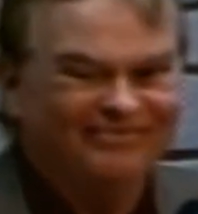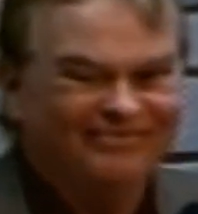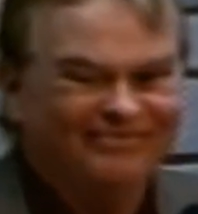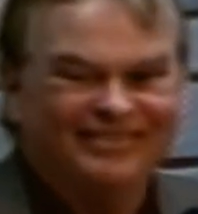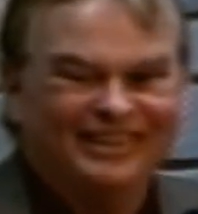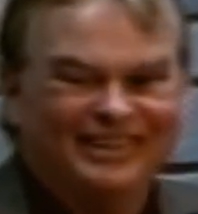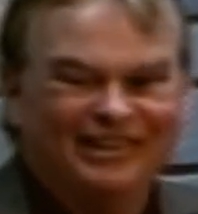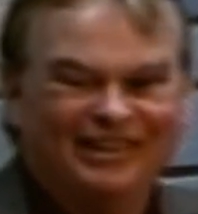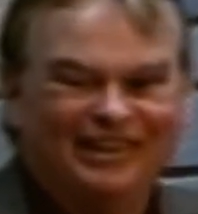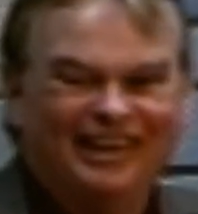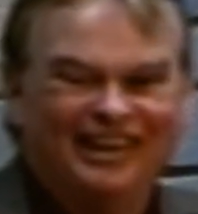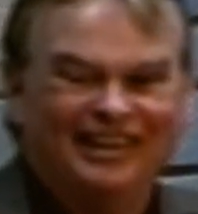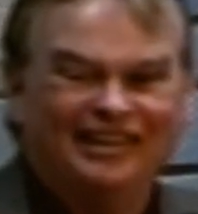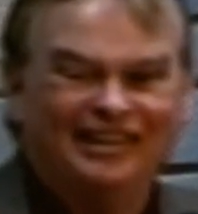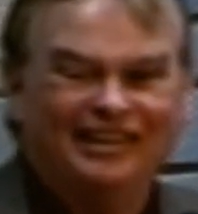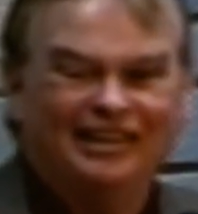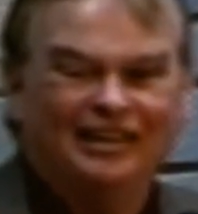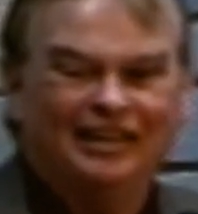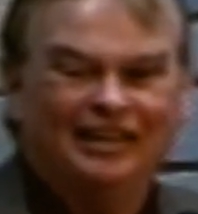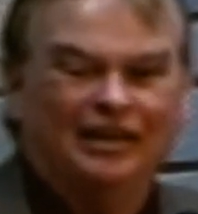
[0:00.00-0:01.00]
right?
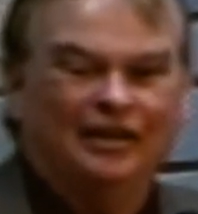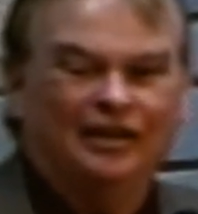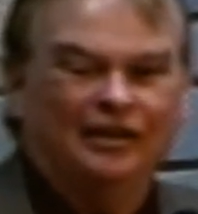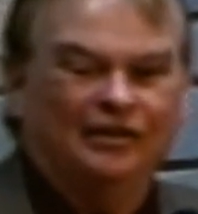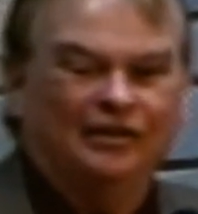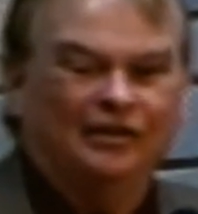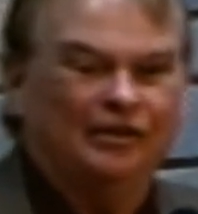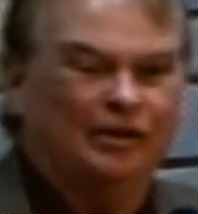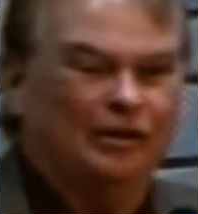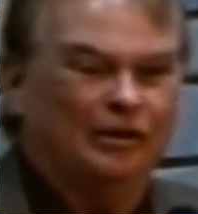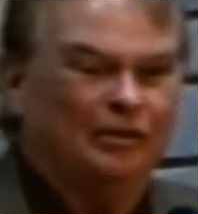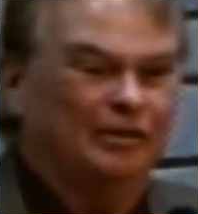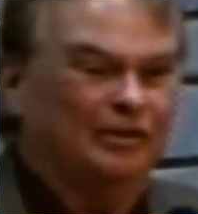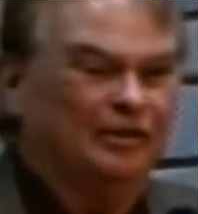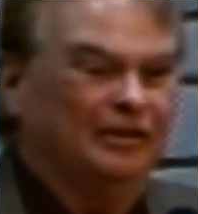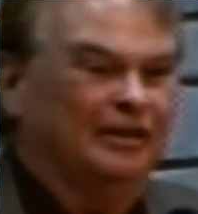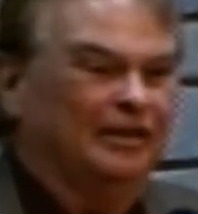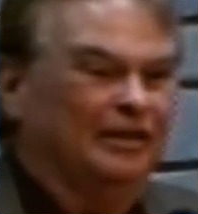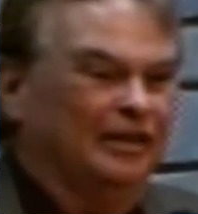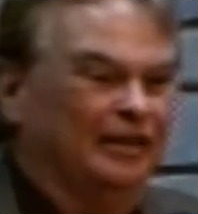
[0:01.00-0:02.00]
So
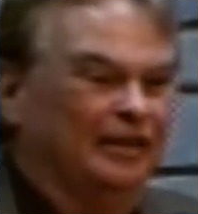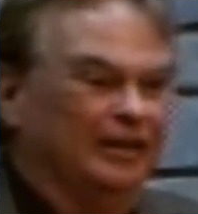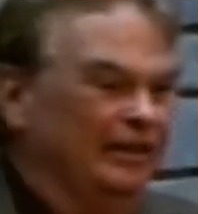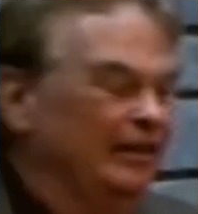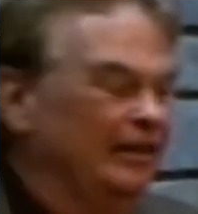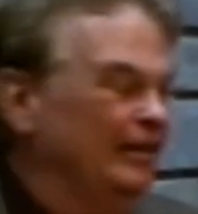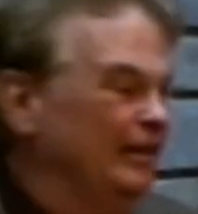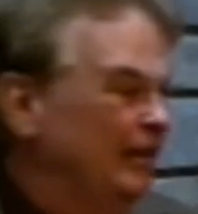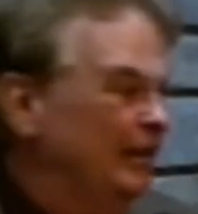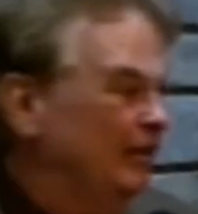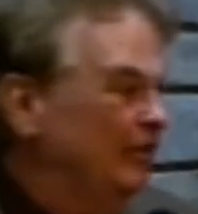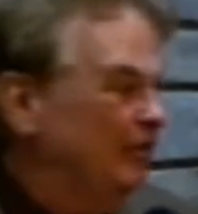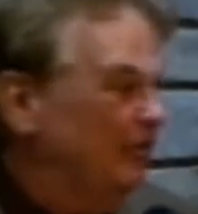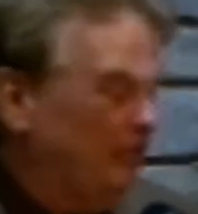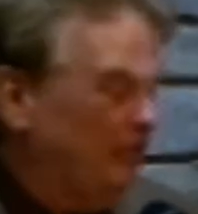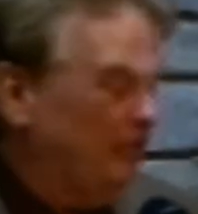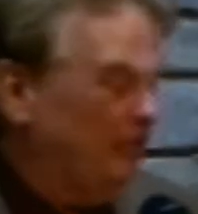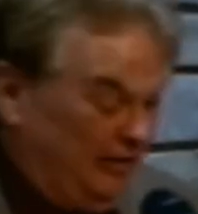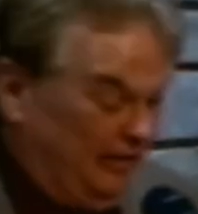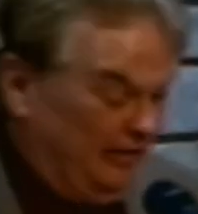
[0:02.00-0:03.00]

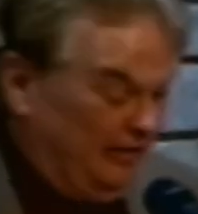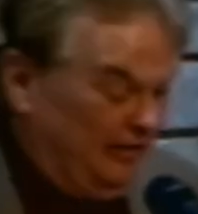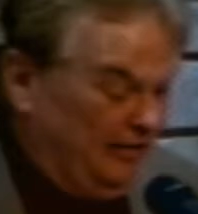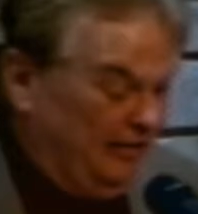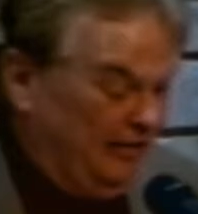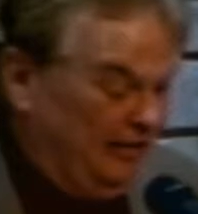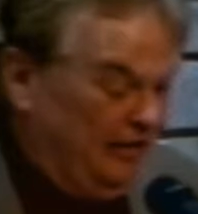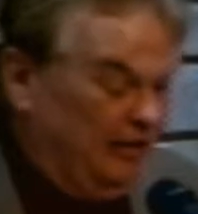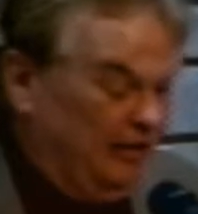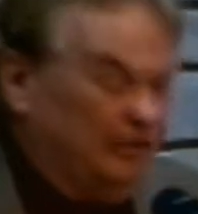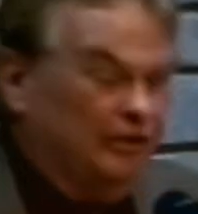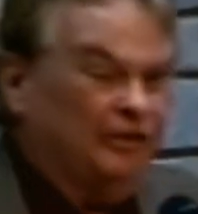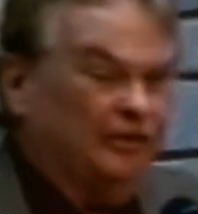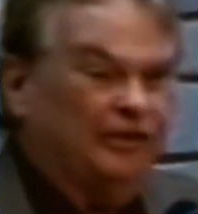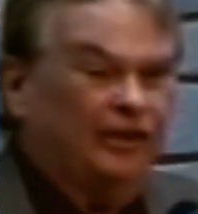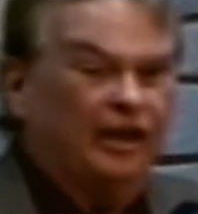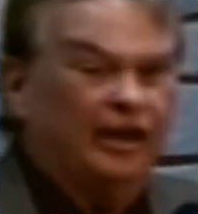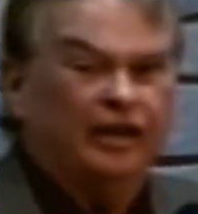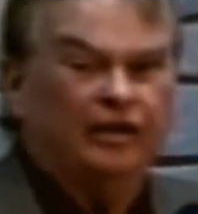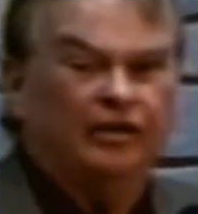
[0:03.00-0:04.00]
let's
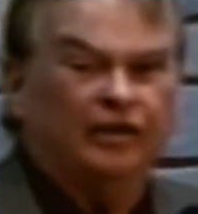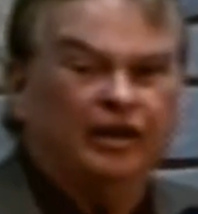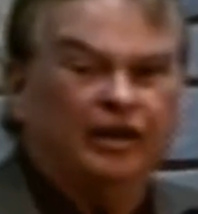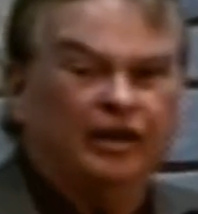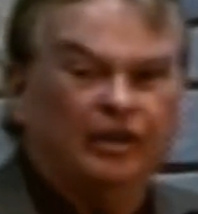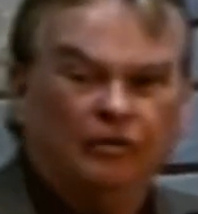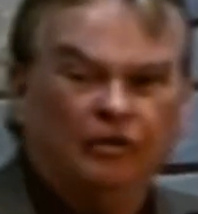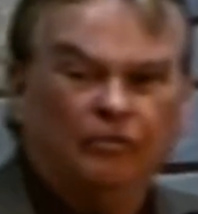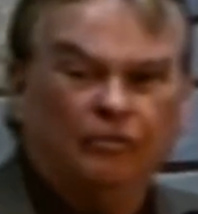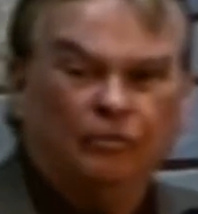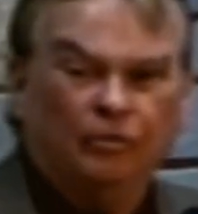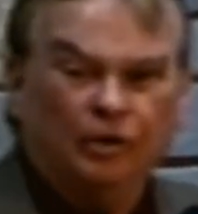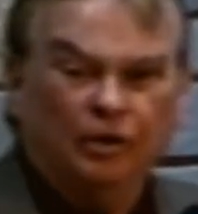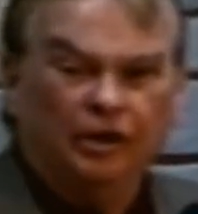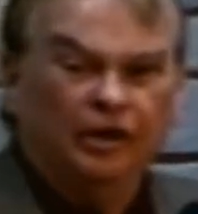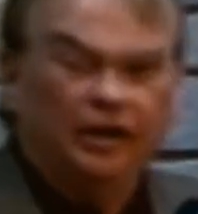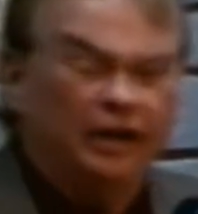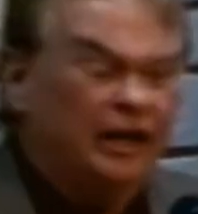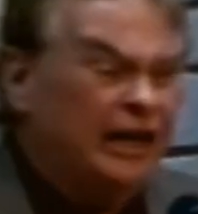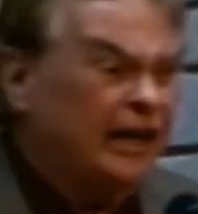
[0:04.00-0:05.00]
understand that we're
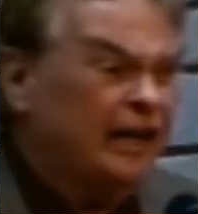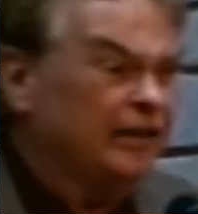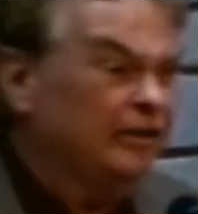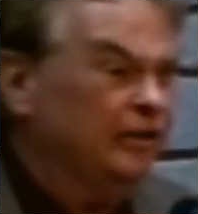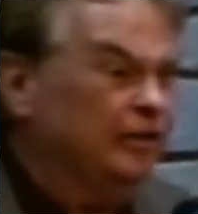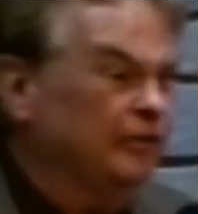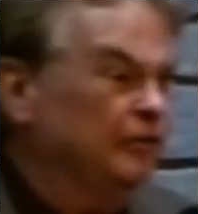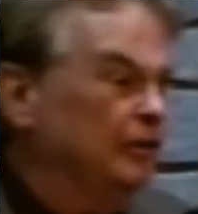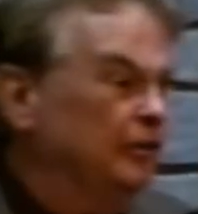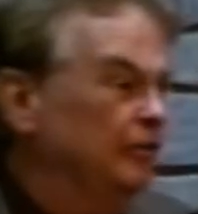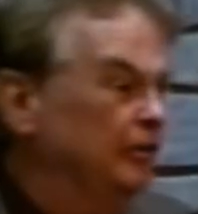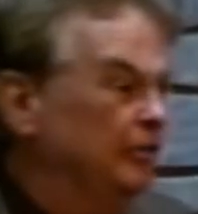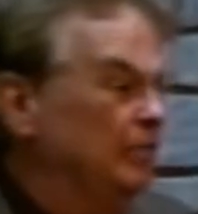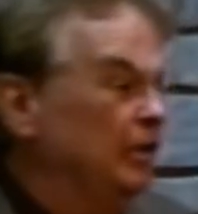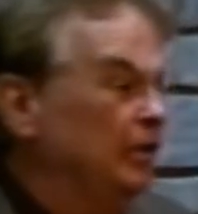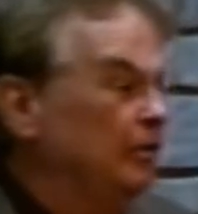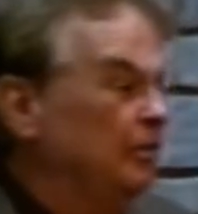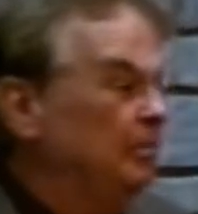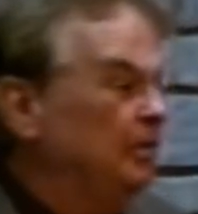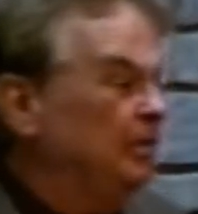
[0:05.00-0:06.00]
not different from
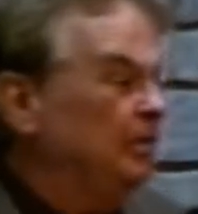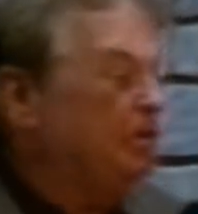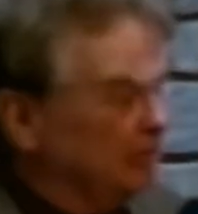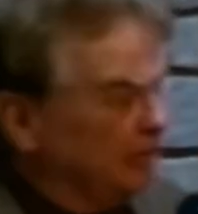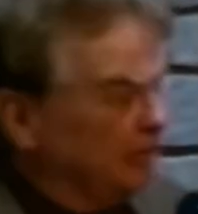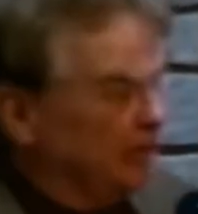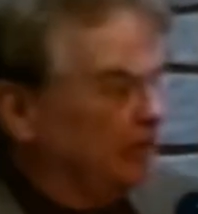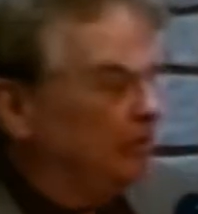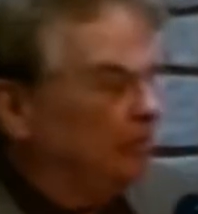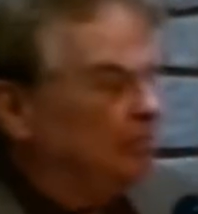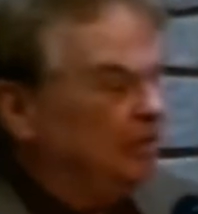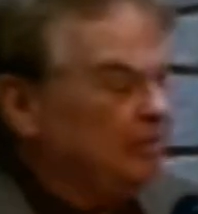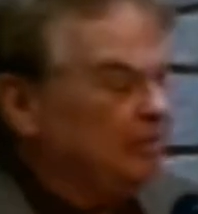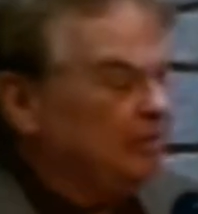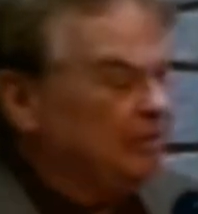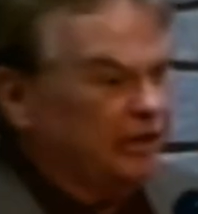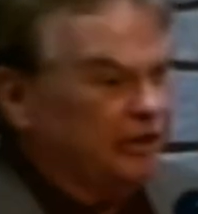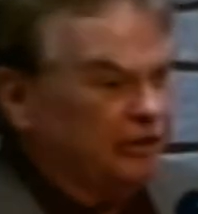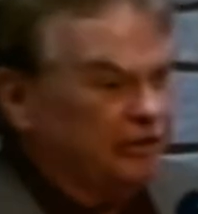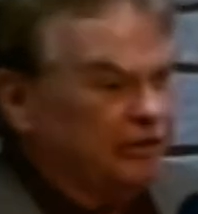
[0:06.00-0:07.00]
other people, and other
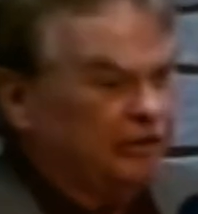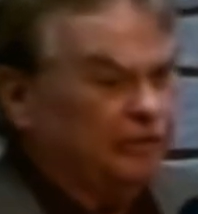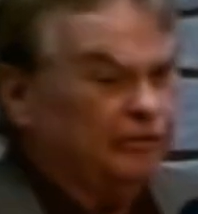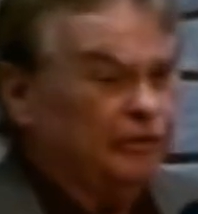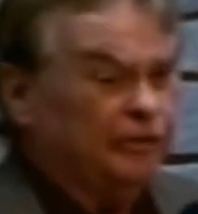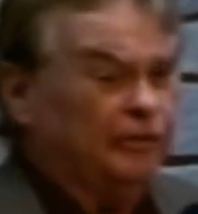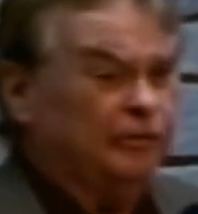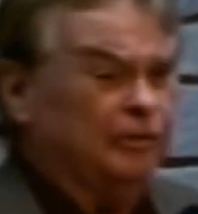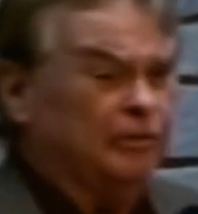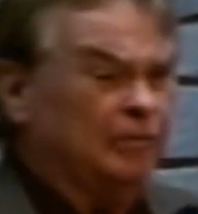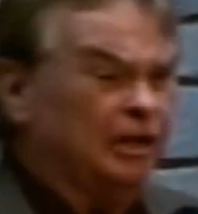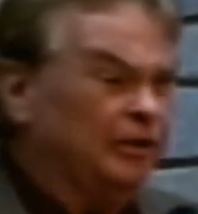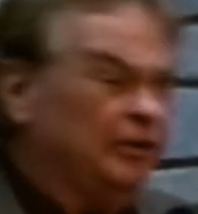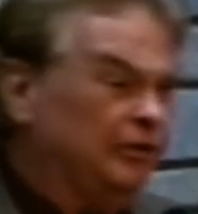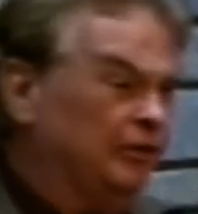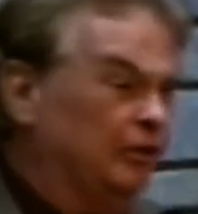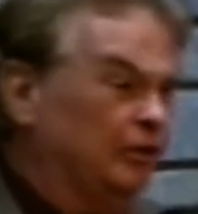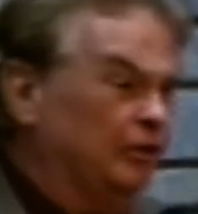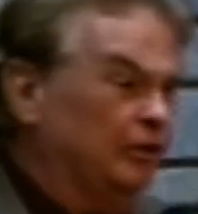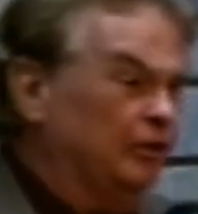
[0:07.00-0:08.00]
people aren't different from us,
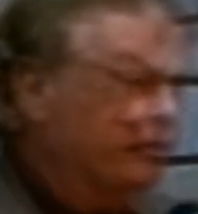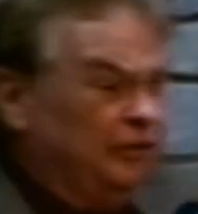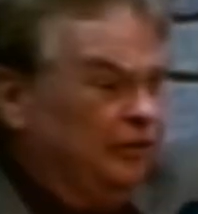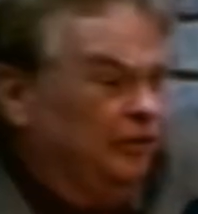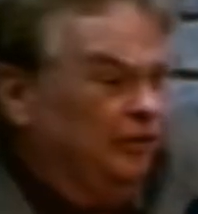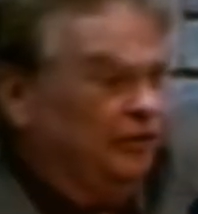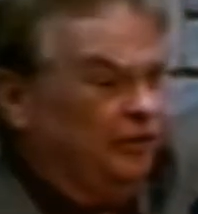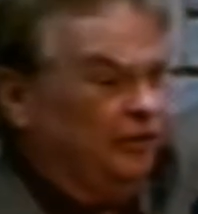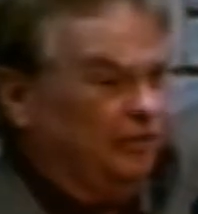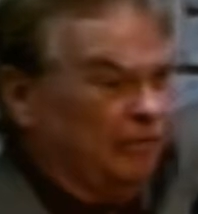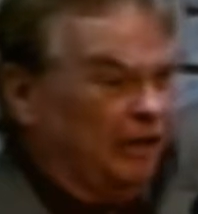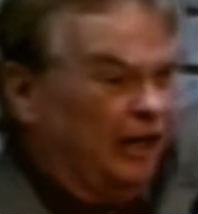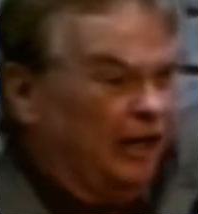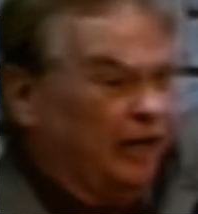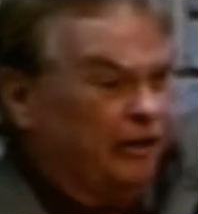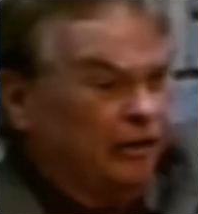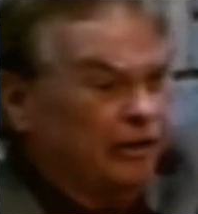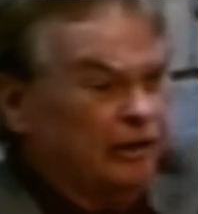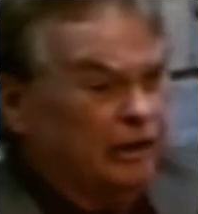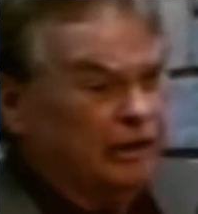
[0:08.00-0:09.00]
and there isn't some
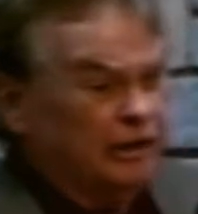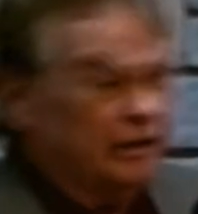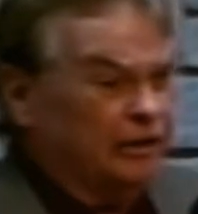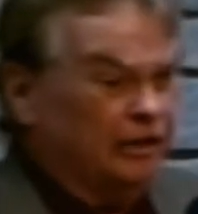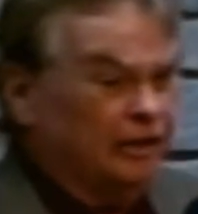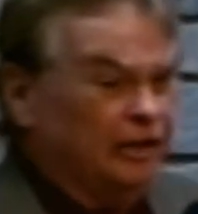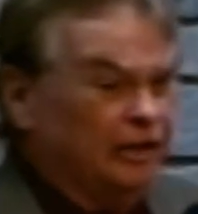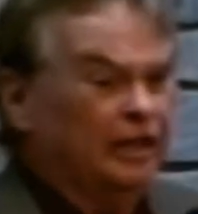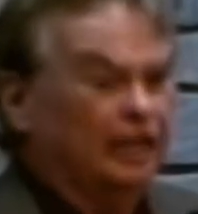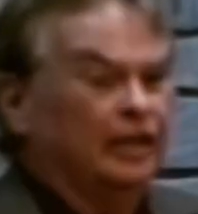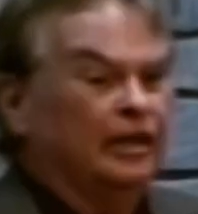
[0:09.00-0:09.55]
hierarchy.